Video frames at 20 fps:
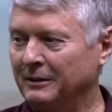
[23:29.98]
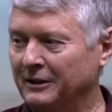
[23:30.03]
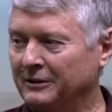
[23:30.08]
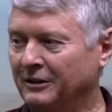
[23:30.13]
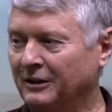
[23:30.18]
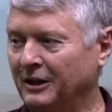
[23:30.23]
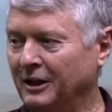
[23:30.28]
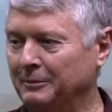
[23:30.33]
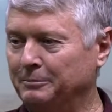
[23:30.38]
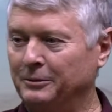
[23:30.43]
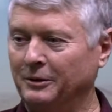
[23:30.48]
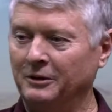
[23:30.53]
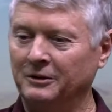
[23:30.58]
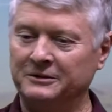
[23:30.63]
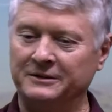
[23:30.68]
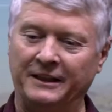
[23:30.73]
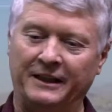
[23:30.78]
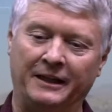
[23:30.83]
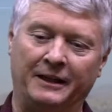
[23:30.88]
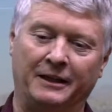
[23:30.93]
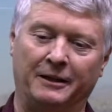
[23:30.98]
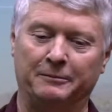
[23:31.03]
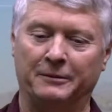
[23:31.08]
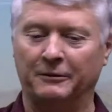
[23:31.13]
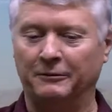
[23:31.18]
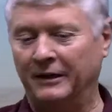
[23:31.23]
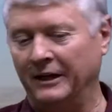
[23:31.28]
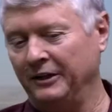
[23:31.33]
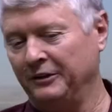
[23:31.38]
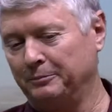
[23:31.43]
my car broke down, my
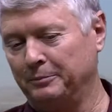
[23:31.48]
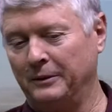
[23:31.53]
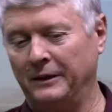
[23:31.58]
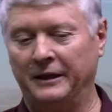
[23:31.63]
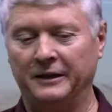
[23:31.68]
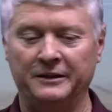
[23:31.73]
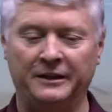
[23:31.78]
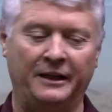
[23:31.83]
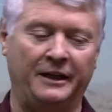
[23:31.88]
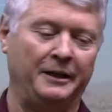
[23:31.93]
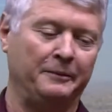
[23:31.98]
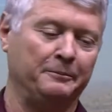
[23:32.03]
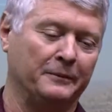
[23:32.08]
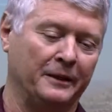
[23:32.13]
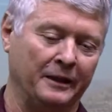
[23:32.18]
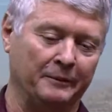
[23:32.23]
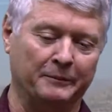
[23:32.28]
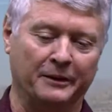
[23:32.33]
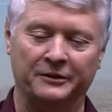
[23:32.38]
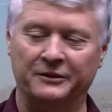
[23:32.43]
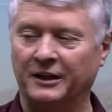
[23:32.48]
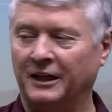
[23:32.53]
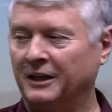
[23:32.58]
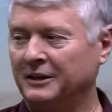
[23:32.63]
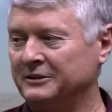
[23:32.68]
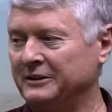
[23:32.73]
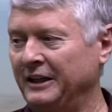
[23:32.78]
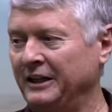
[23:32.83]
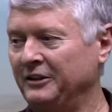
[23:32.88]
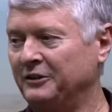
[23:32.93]
wife's pregnant, my
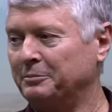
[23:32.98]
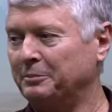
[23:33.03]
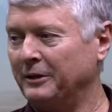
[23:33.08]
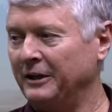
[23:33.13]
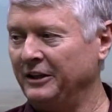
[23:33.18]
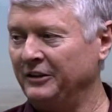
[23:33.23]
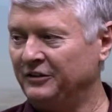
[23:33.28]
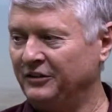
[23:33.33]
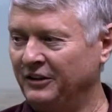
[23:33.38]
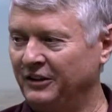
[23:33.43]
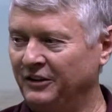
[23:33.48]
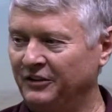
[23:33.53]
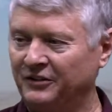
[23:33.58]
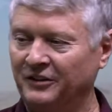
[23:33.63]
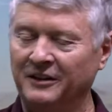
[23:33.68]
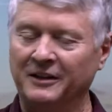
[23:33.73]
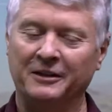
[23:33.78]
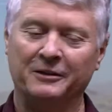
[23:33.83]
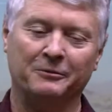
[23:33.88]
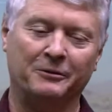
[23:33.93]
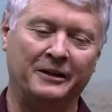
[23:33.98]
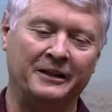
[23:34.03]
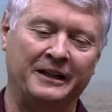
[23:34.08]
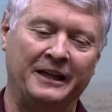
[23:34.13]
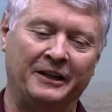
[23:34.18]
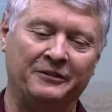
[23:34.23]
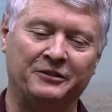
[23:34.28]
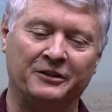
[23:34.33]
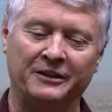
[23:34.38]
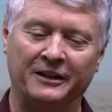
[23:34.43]
dog needs braces, one
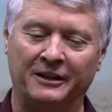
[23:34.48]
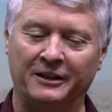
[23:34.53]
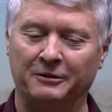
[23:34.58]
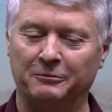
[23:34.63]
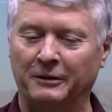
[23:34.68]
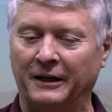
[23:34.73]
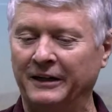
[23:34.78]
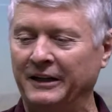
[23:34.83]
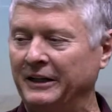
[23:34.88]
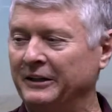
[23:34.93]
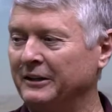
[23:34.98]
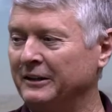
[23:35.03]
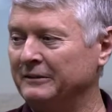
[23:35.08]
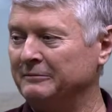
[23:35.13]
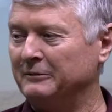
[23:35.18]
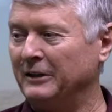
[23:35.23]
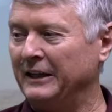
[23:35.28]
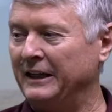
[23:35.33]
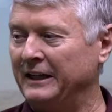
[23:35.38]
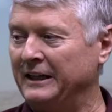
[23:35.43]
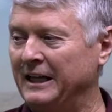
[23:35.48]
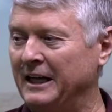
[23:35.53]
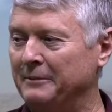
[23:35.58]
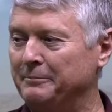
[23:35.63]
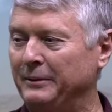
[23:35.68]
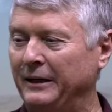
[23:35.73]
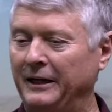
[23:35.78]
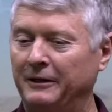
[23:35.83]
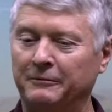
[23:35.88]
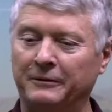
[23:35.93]
after another. Why they can't
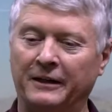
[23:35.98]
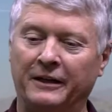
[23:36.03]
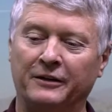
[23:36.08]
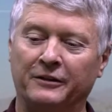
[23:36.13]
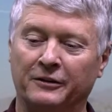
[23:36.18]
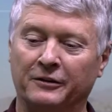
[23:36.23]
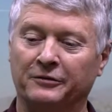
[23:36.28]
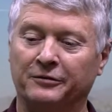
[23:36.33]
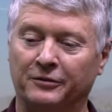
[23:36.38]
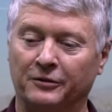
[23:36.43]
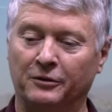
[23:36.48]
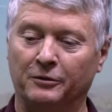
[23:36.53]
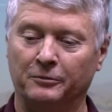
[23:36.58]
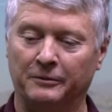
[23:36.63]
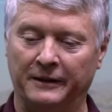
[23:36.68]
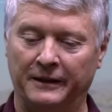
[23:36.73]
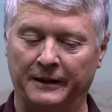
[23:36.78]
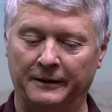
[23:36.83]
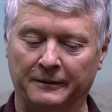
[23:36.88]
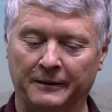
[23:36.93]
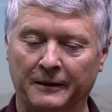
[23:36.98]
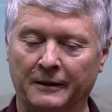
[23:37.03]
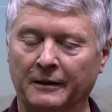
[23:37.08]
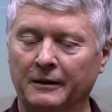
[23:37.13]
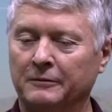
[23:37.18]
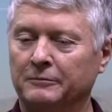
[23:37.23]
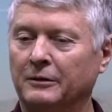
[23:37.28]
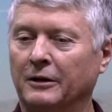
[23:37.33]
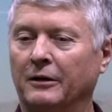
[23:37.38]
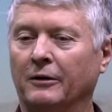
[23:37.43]
pay rent or the full rent?
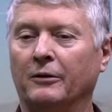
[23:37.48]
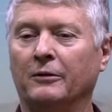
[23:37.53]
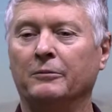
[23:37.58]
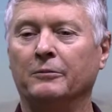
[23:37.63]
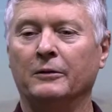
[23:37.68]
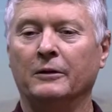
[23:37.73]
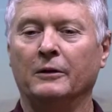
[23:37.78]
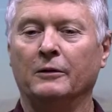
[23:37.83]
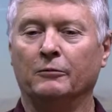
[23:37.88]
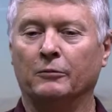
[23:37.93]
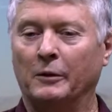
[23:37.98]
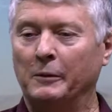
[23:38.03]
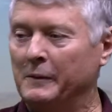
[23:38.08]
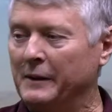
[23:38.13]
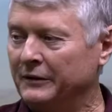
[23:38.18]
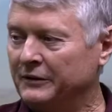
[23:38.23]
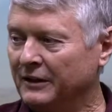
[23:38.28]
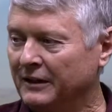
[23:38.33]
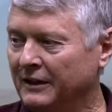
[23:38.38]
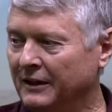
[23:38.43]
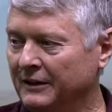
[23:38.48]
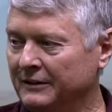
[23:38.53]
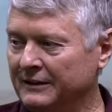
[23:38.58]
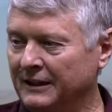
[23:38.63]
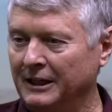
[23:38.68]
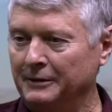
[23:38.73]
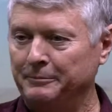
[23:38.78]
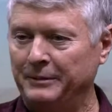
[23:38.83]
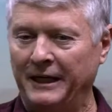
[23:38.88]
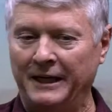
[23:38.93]
Well, when we went to
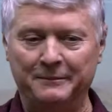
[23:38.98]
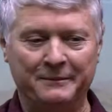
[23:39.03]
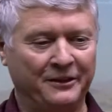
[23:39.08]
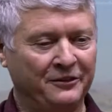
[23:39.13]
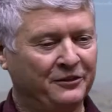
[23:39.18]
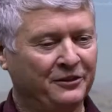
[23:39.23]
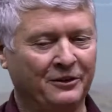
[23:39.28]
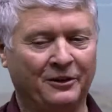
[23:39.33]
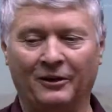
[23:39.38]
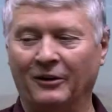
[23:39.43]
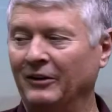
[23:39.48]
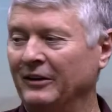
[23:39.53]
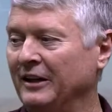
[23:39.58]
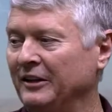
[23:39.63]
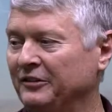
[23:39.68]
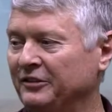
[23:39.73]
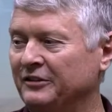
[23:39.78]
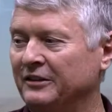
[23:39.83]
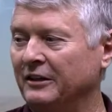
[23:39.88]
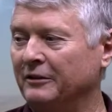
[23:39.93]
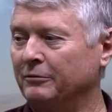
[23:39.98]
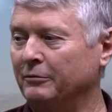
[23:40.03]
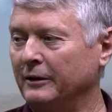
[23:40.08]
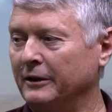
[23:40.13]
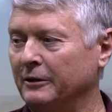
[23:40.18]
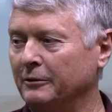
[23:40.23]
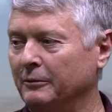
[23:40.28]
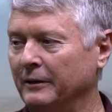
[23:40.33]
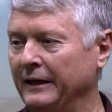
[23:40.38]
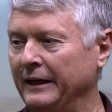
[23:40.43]
online payments, all that stuff
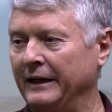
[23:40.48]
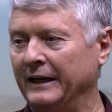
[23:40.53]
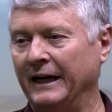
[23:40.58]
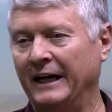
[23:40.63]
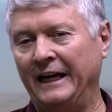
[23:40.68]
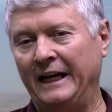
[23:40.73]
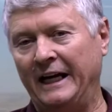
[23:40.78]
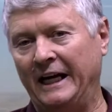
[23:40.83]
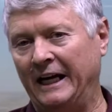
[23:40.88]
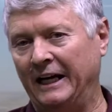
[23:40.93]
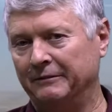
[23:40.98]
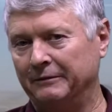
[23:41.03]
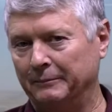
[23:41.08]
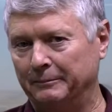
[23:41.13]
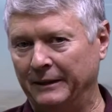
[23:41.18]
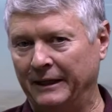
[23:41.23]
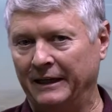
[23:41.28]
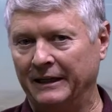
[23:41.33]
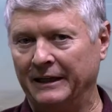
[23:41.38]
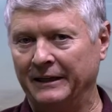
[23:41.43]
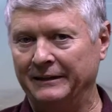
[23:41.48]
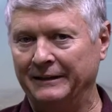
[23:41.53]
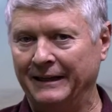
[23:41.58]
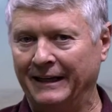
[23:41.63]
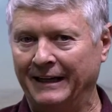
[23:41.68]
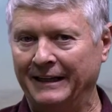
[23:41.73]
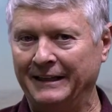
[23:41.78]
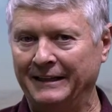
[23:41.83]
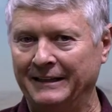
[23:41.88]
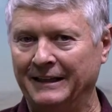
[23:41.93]
went away, and I have about a
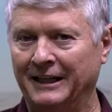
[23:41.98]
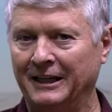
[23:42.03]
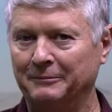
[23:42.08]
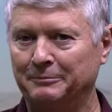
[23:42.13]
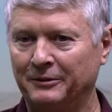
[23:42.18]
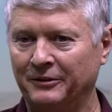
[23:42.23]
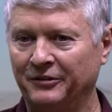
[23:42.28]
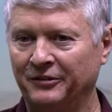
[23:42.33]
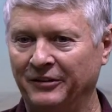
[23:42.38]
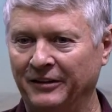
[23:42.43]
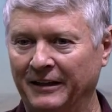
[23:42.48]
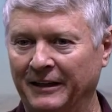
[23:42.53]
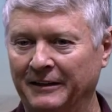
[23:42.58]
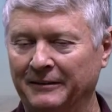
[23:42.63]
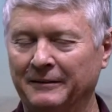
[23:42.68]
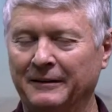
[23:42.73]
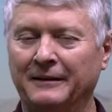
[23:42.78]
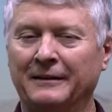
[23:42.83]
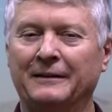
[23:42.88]
99%